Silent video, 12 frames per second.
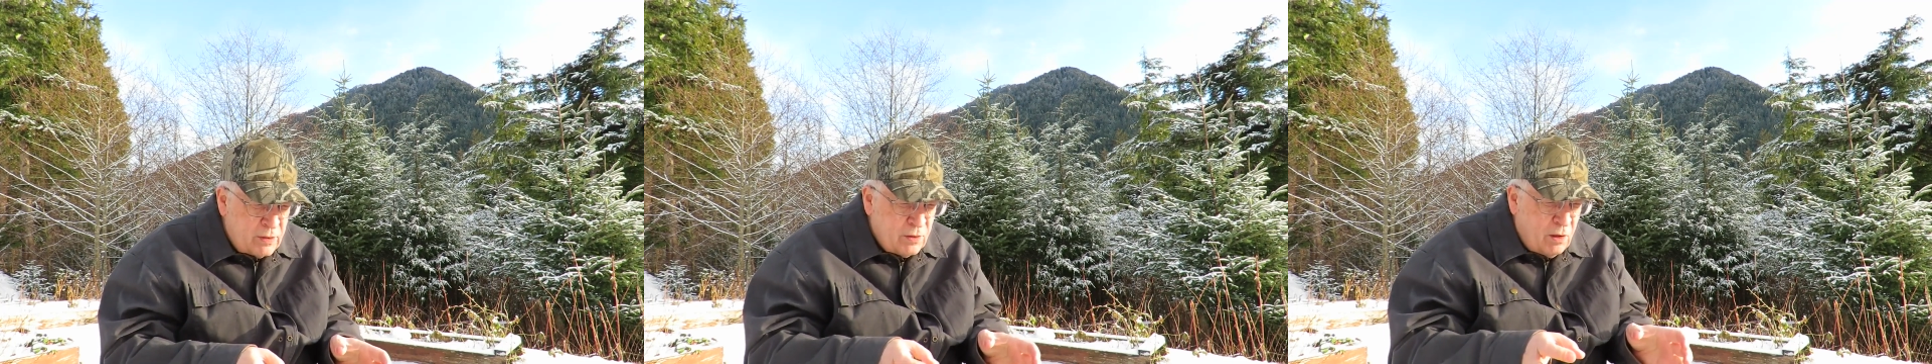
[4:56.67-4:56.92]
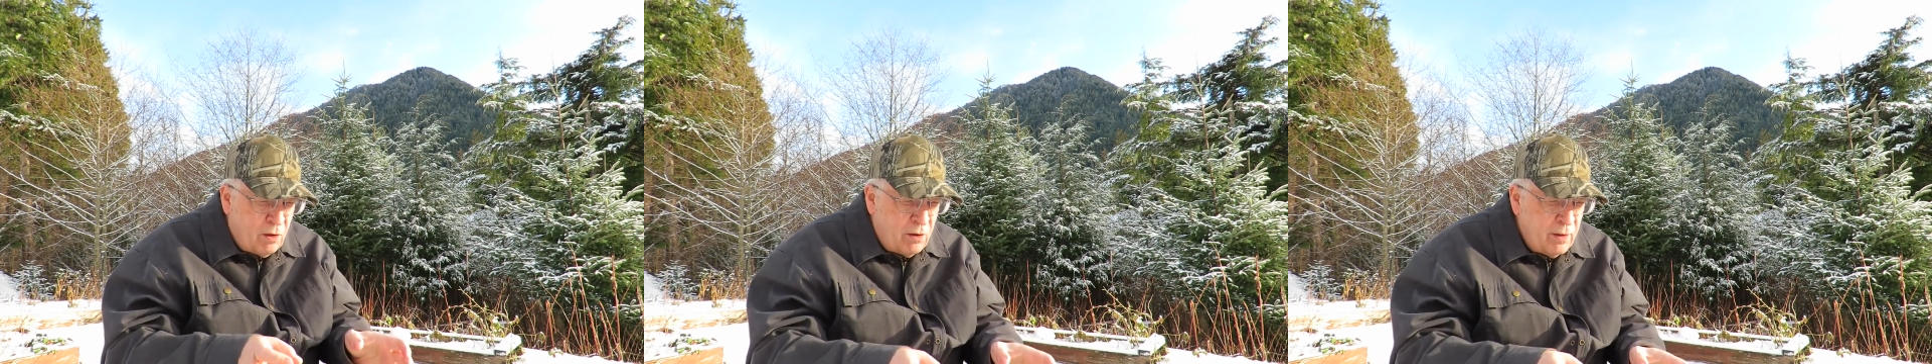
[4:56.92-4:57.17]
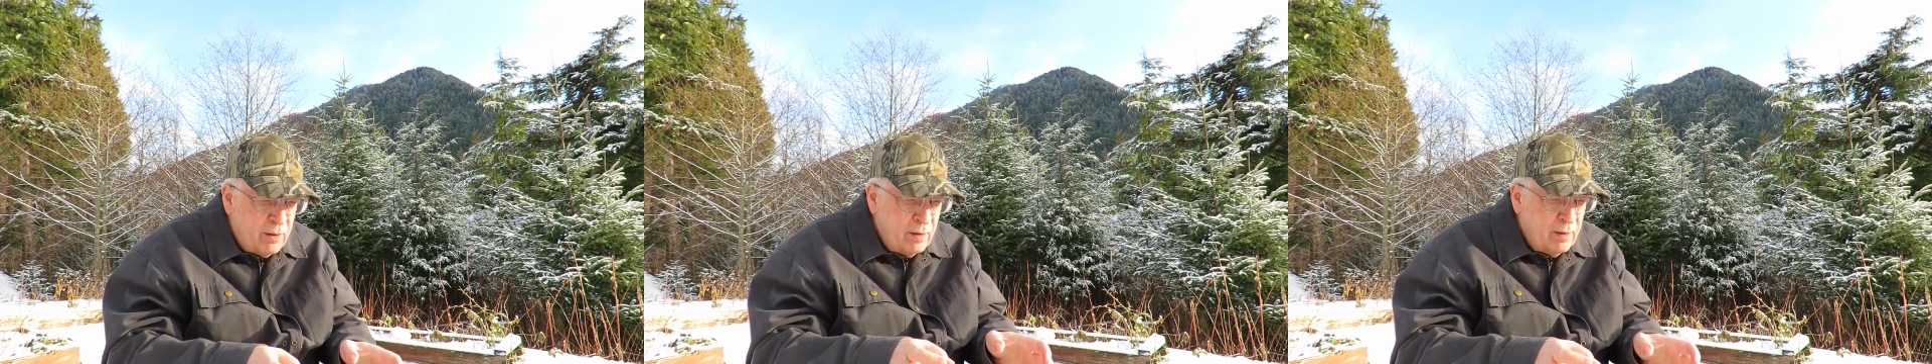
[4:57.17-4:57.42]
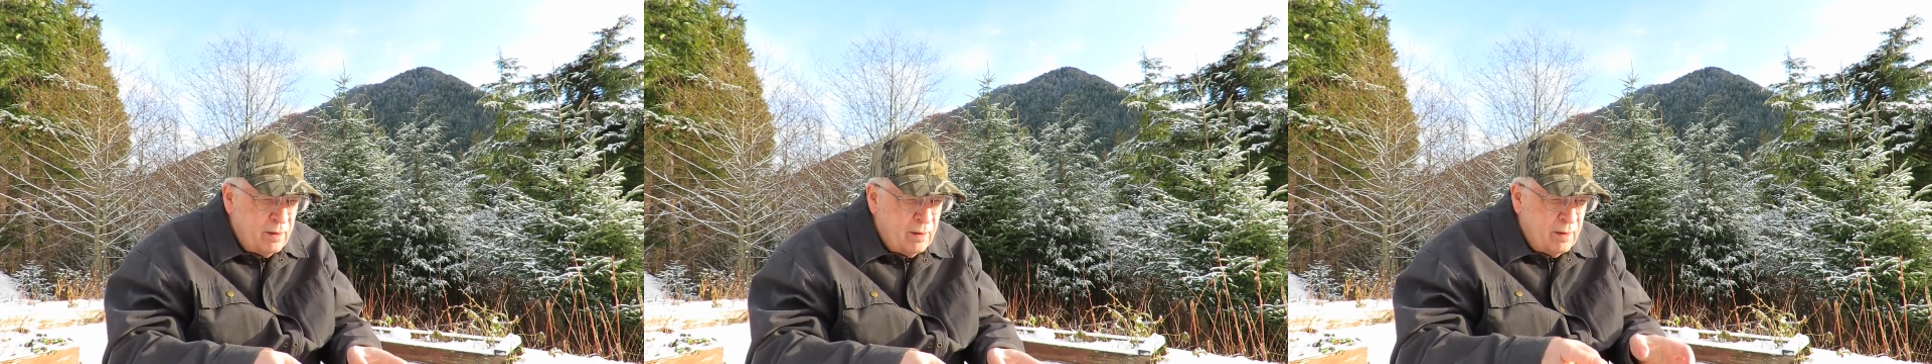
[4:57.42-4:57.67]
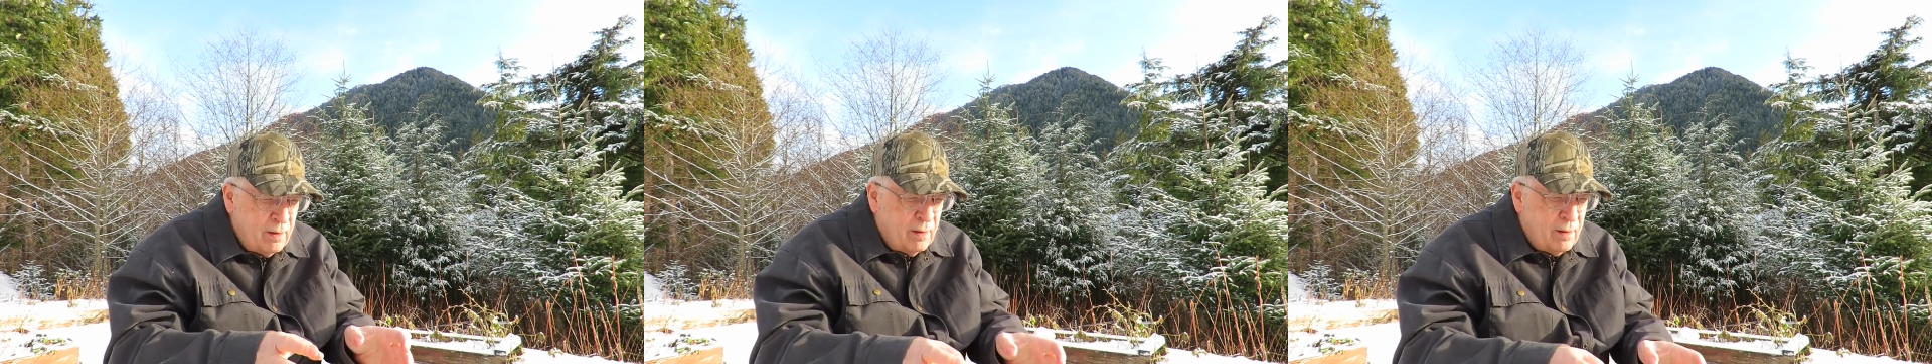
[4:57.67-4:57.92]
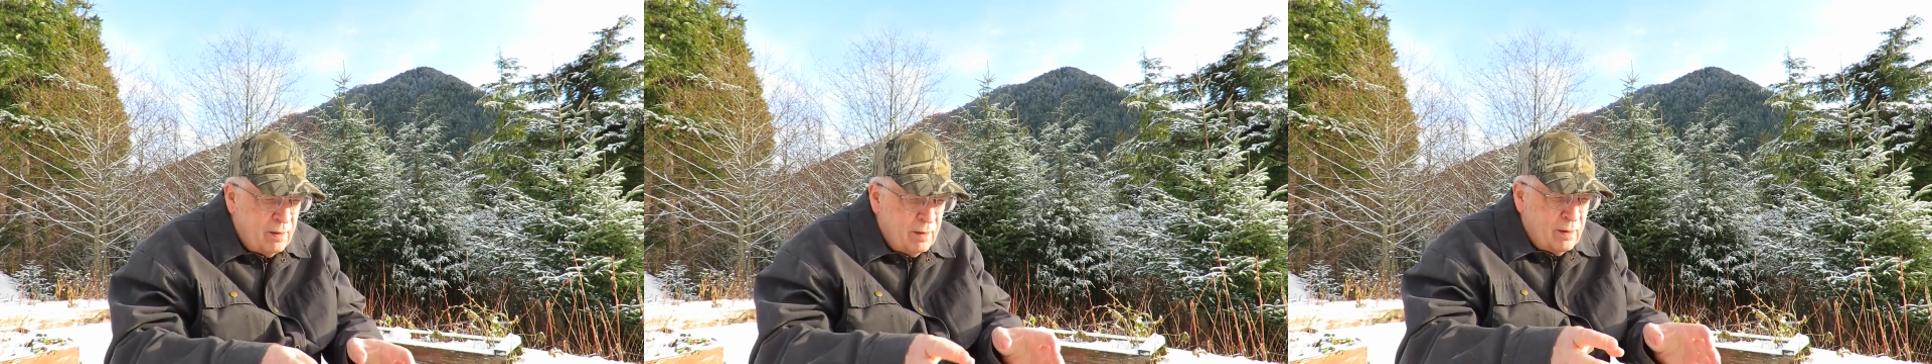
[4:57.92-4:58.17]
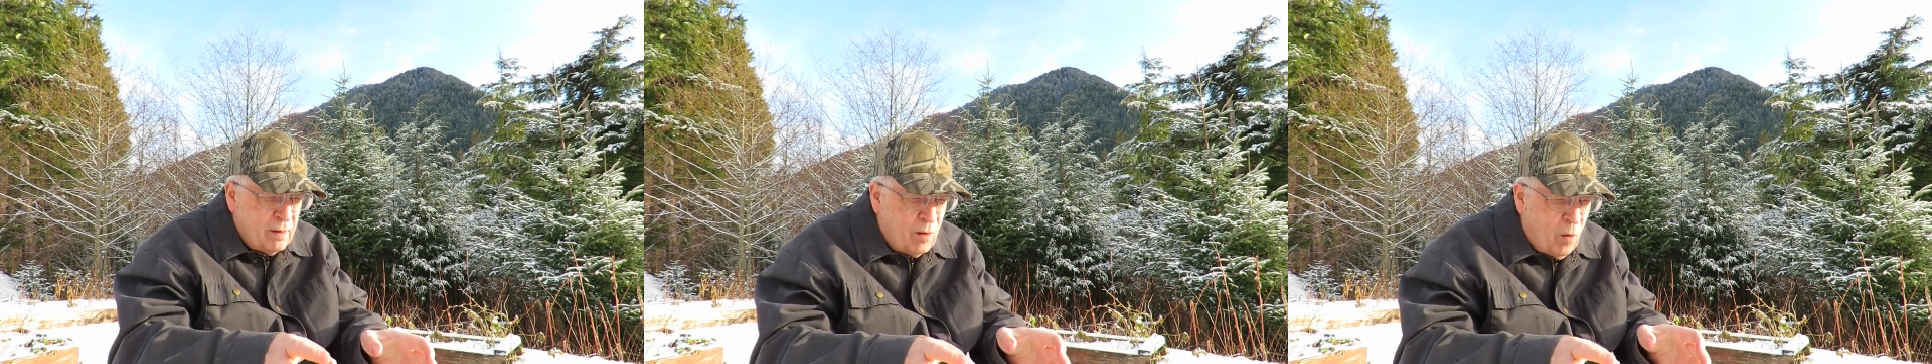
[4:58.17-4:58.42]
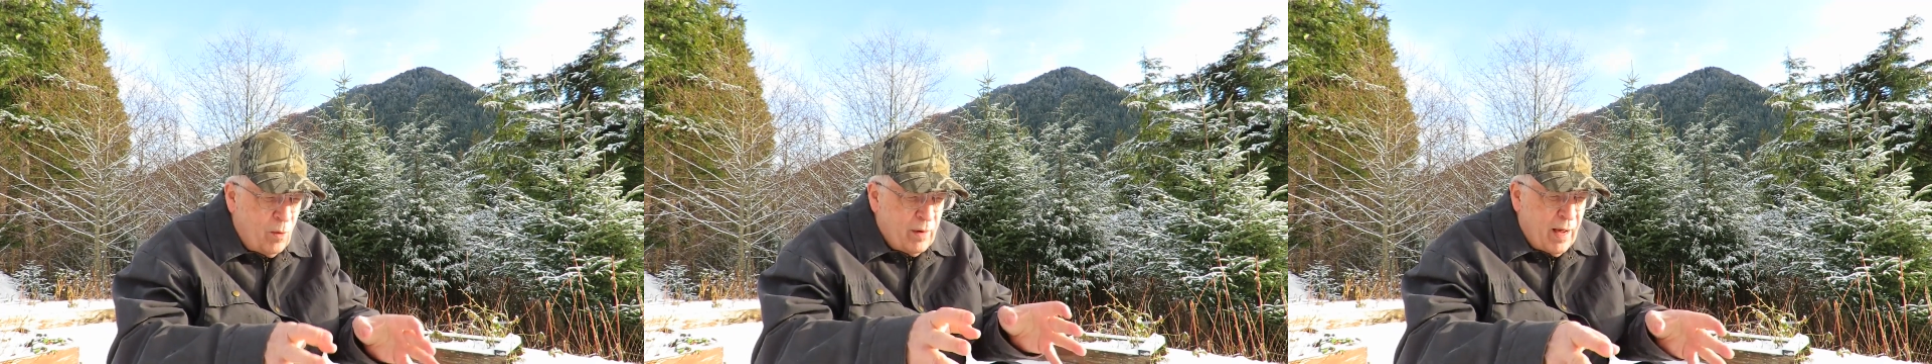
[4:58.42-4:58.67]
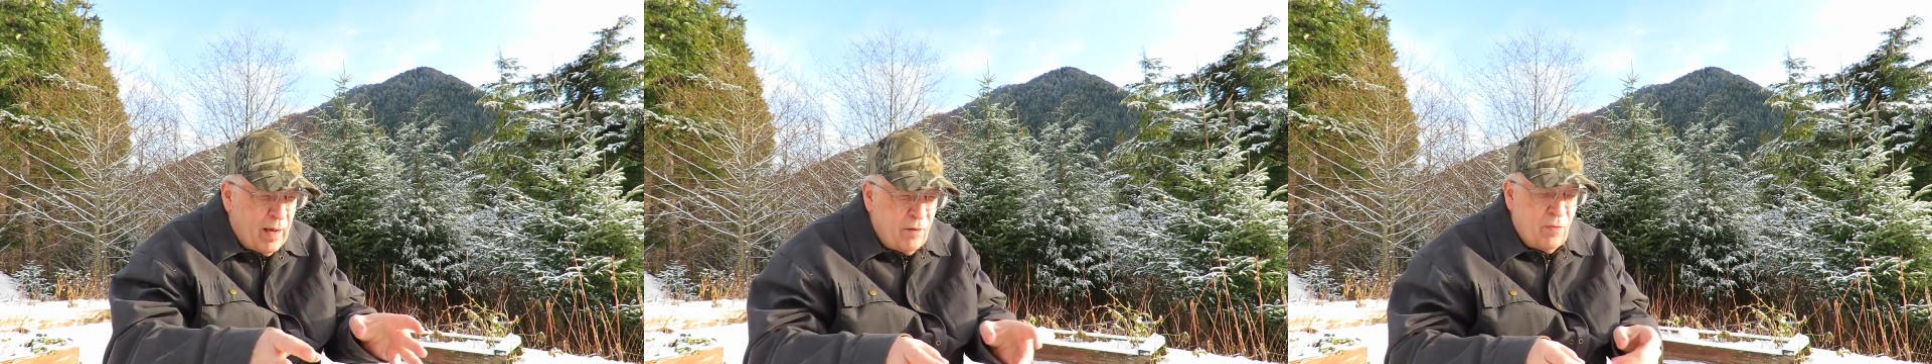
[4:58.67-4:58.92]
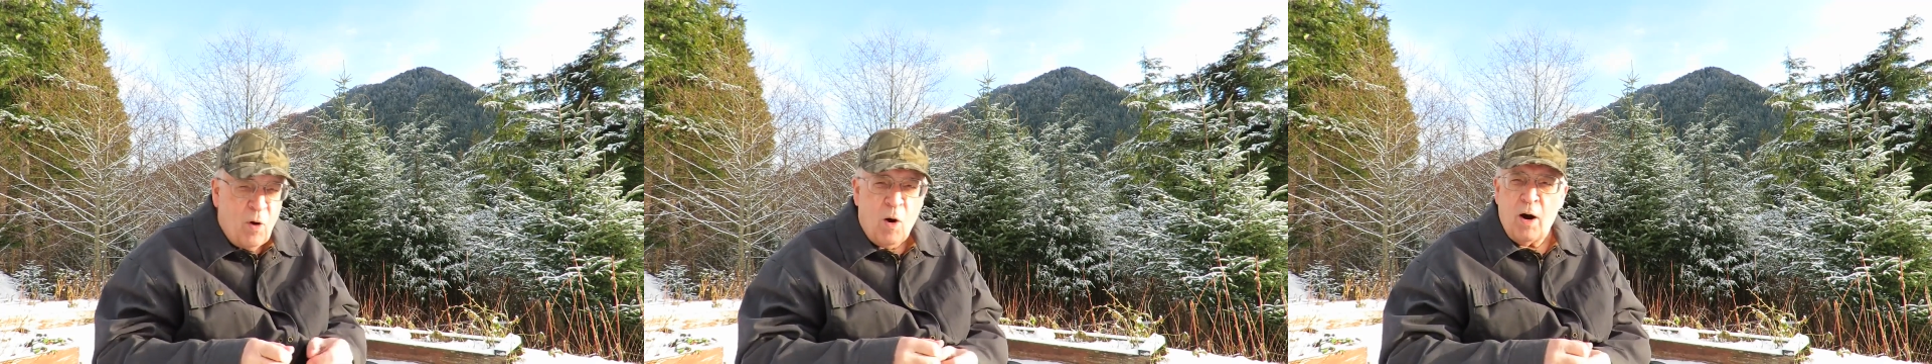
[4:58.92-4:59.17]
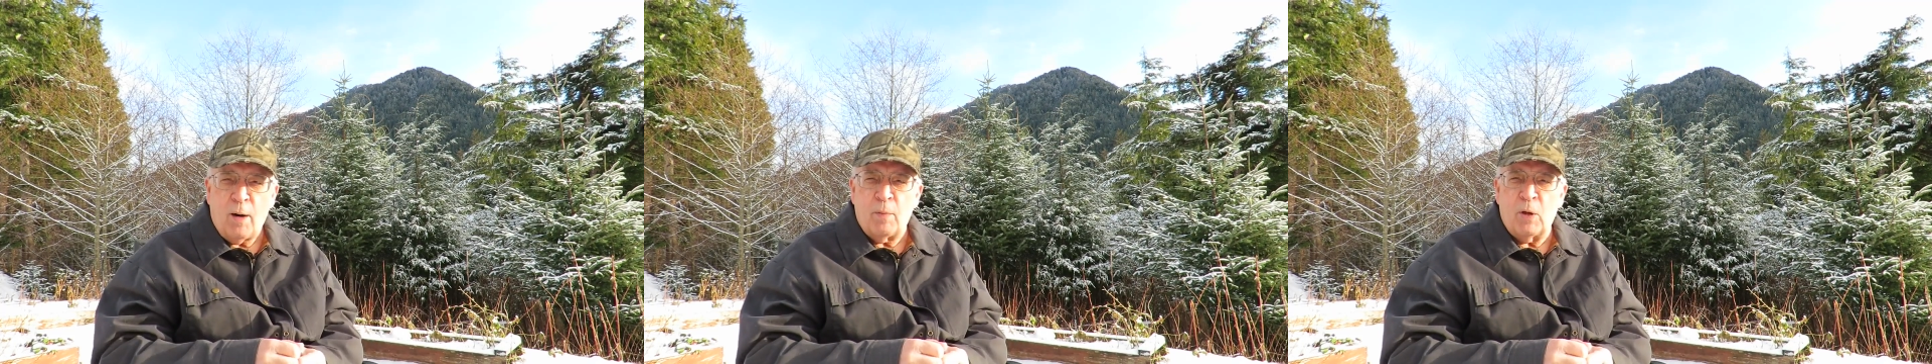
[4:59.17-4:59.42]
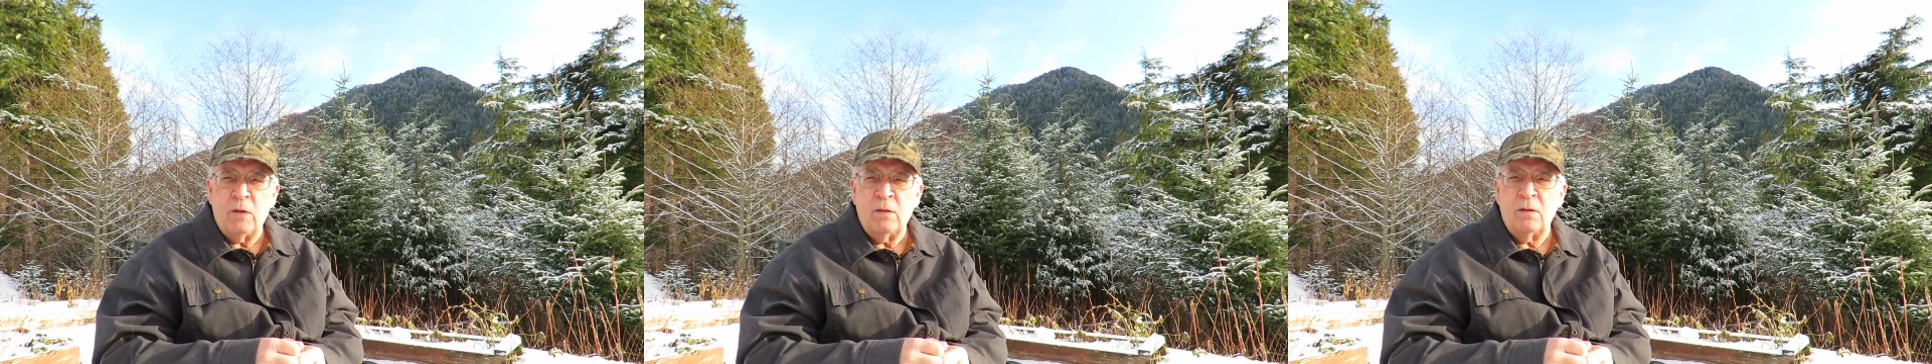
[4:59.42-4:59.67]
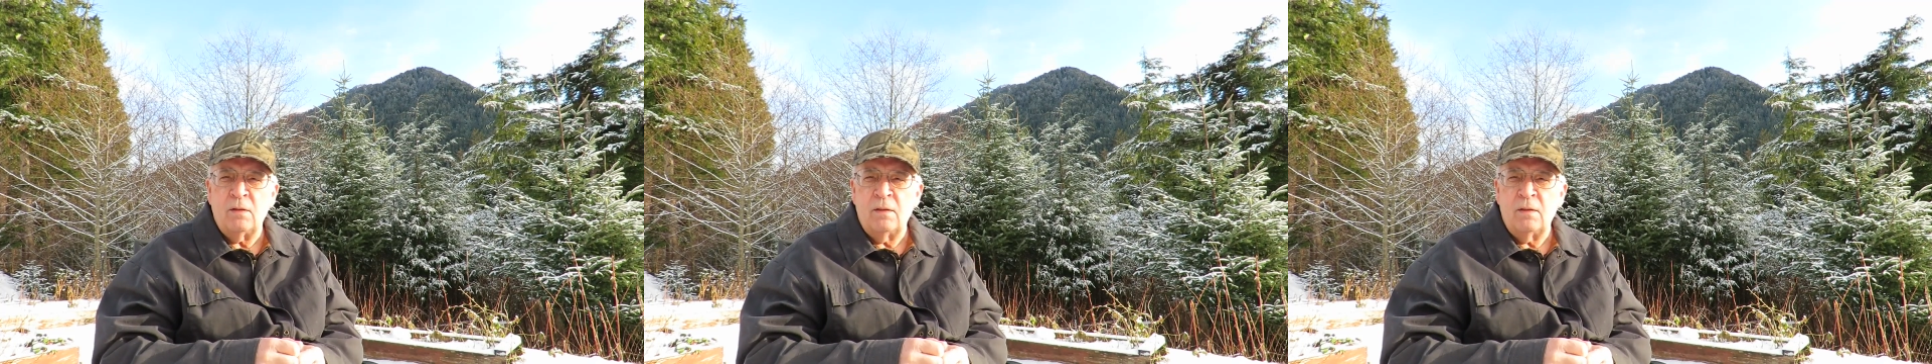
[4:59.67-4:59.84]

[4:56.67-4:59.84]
started going out of the harbor.